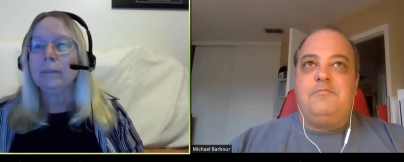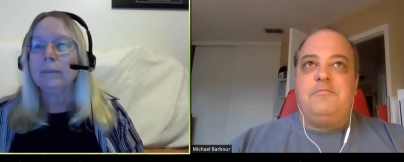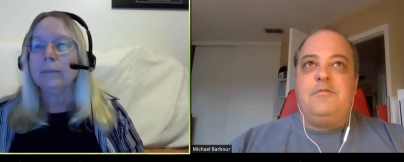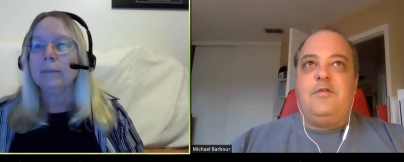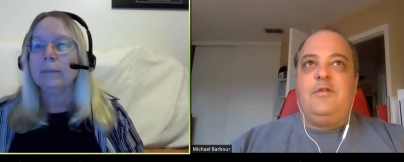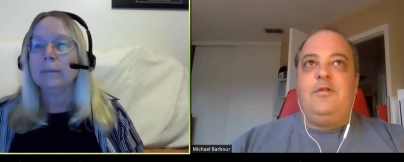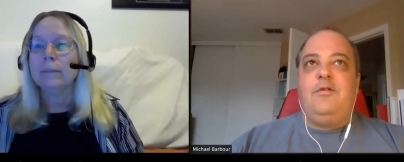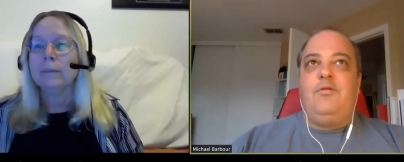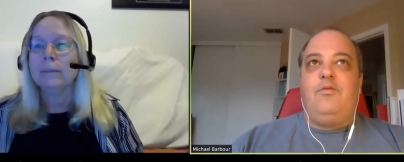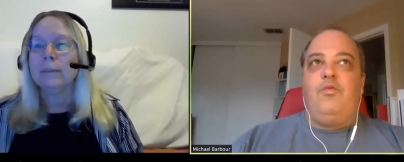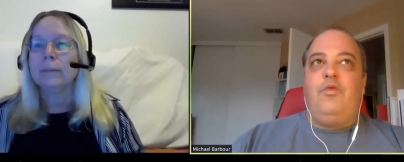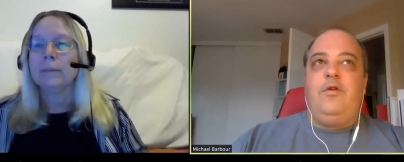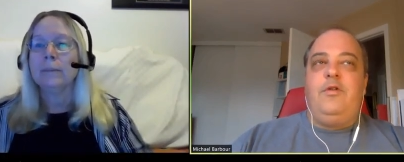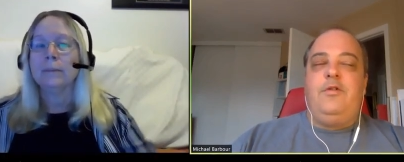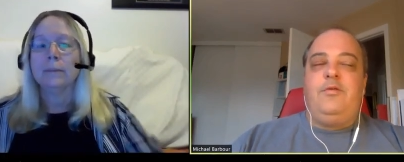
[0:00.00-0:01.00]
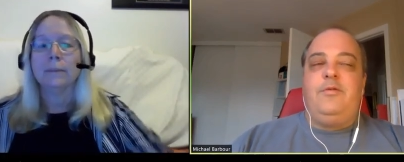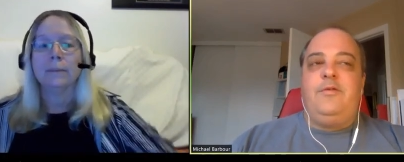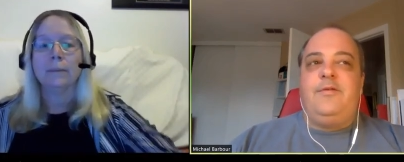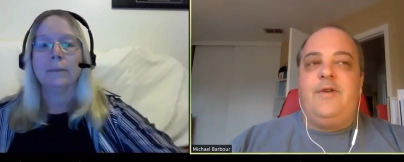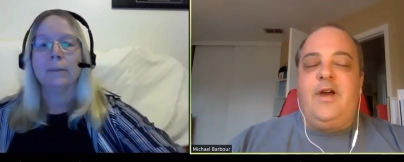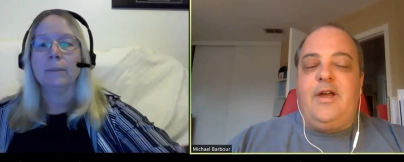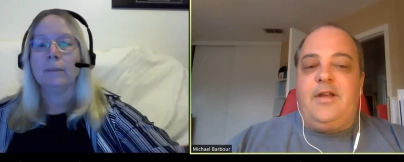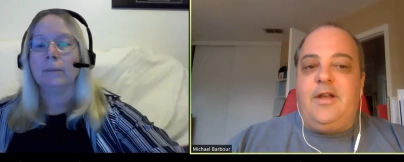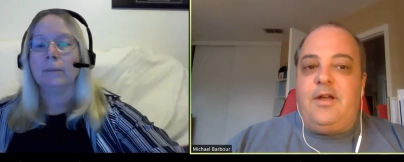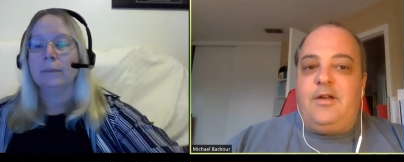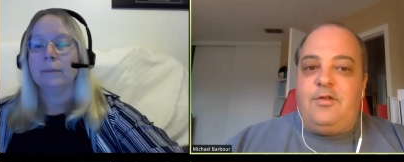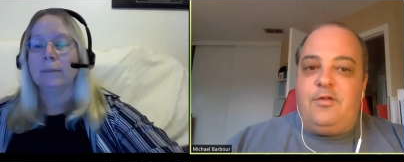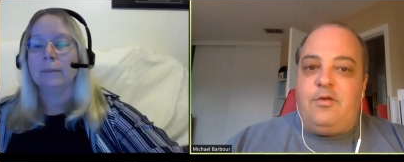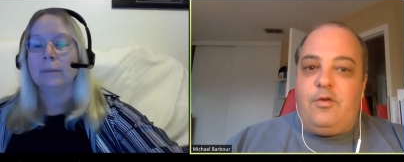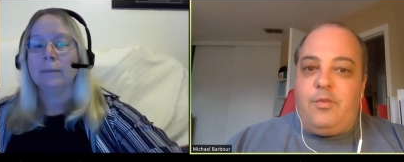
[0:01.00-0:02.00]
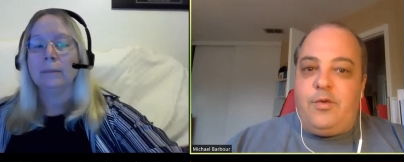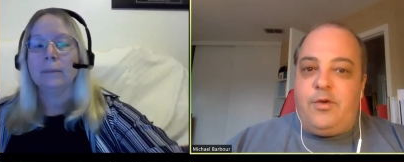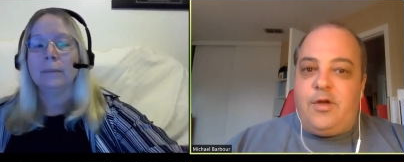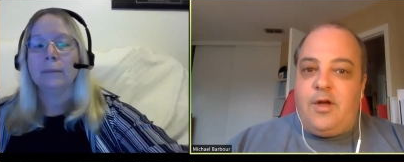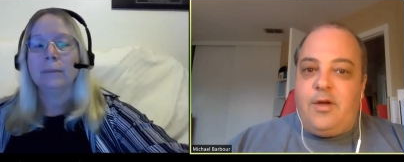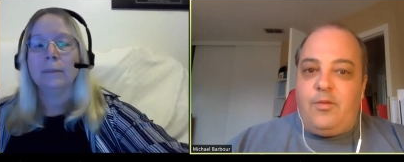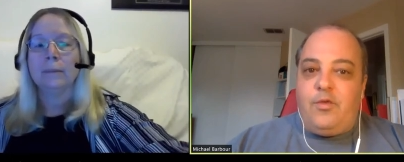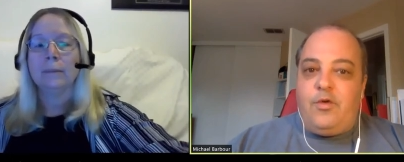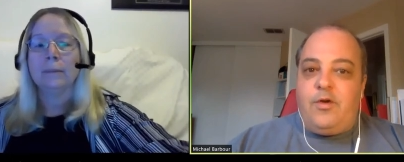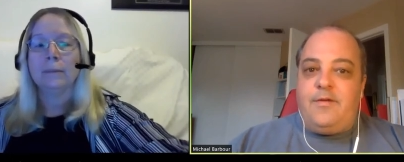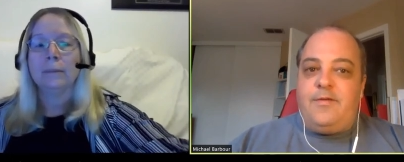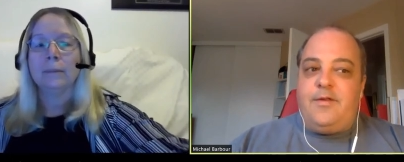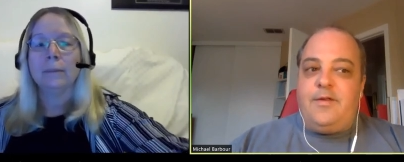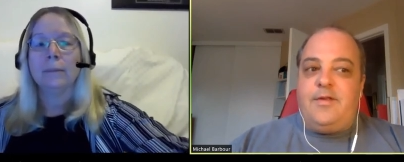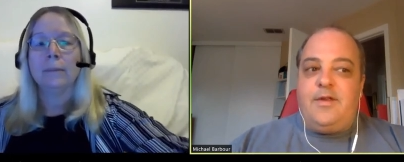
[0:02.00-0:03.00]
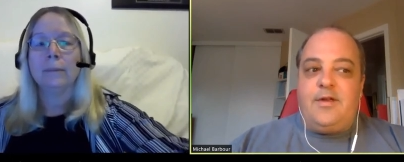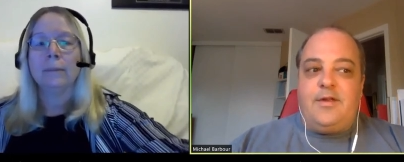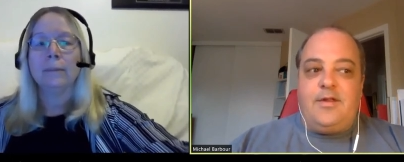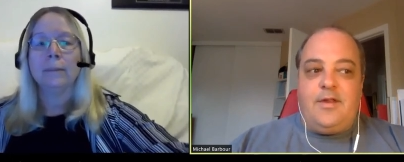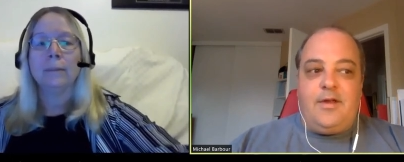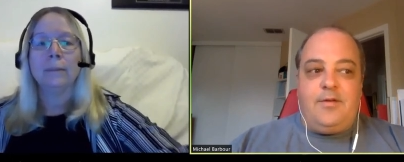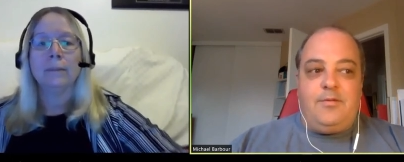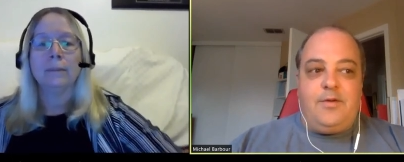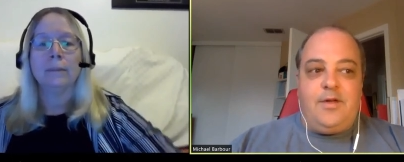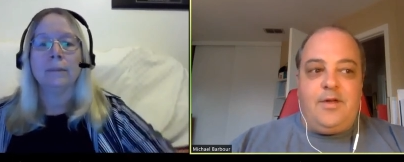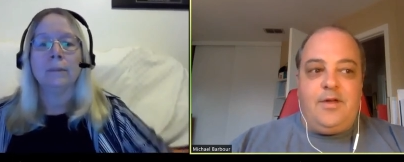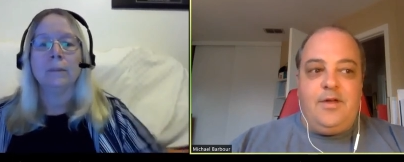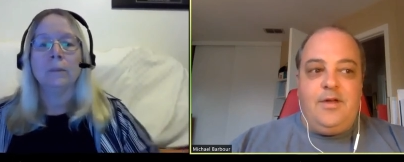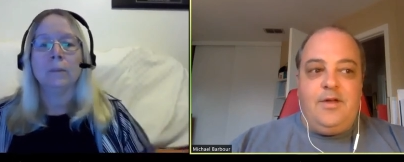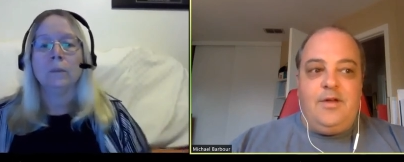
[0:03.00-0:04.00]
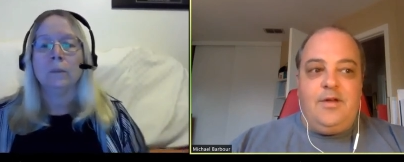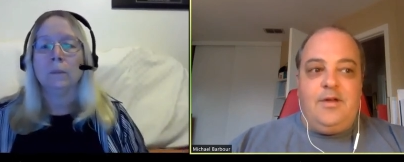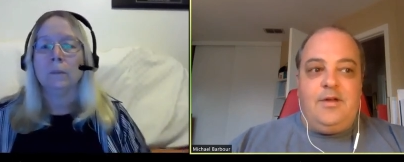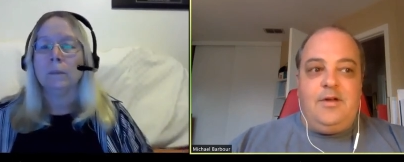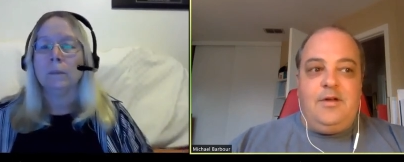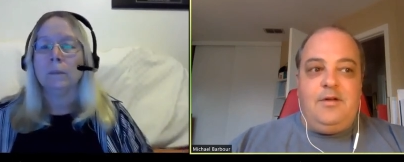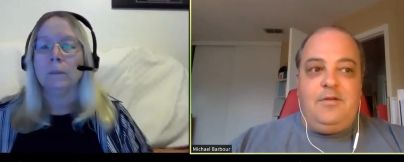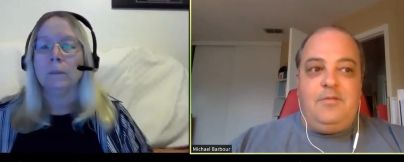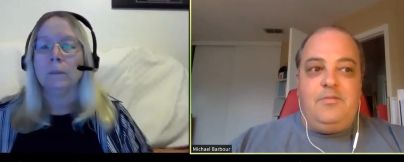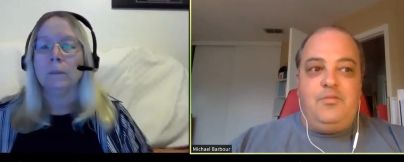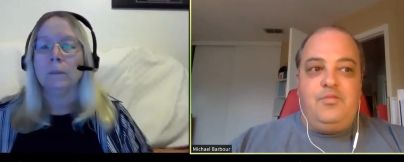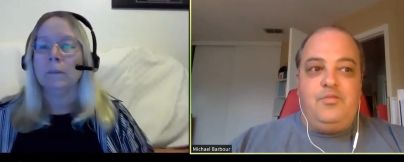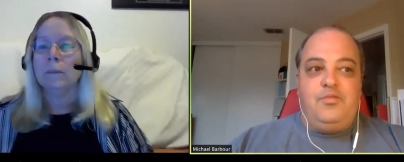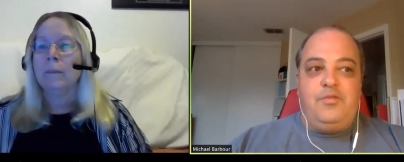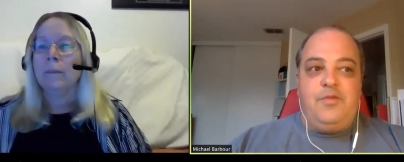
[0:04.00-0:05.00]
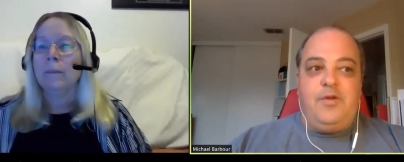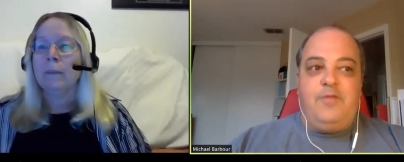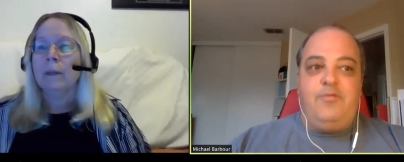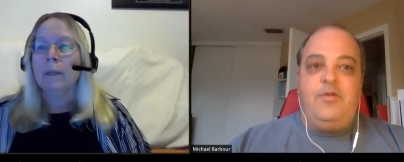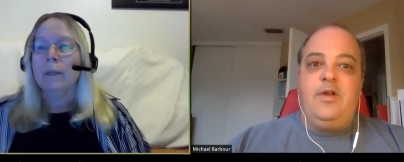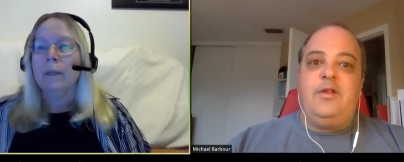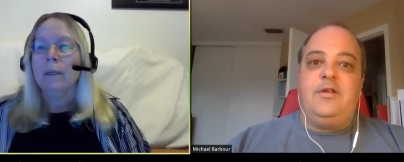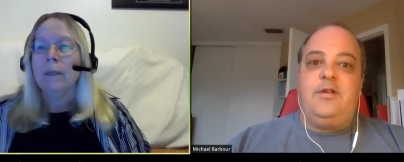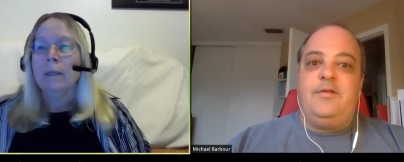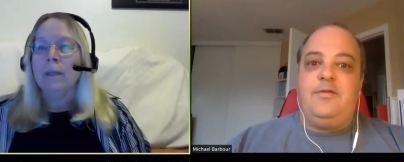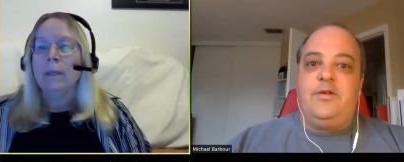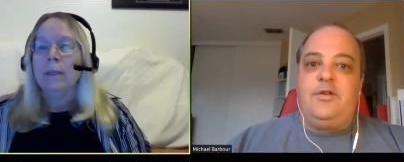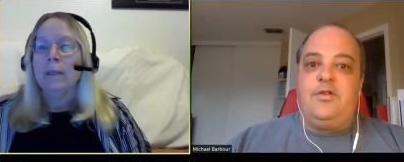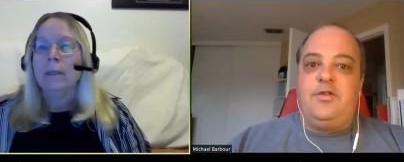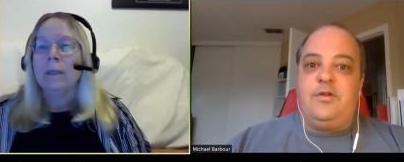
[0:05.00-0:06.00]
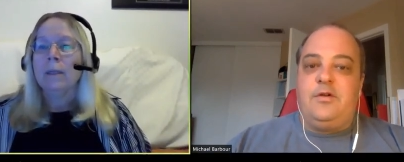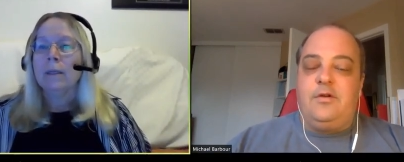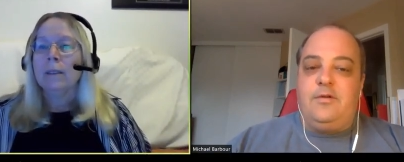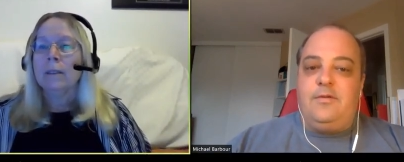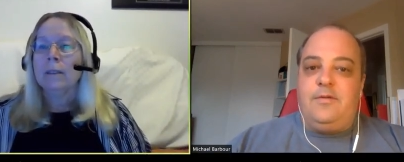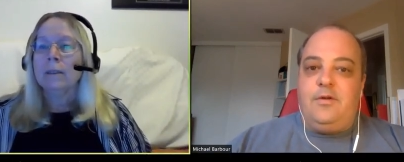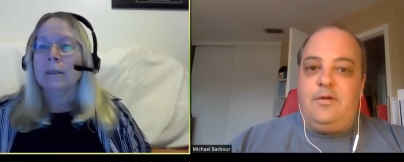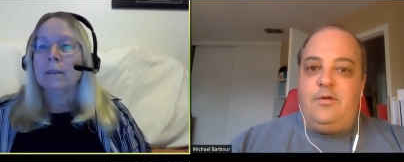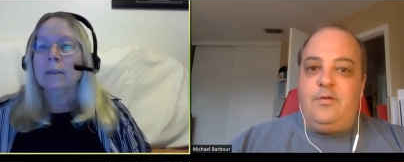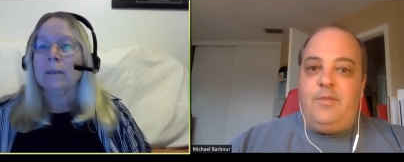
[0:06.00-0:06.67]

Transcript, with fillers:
Speaker 1: So once we've got next year opened up, one of the things that we um, are relatively assured of, you know,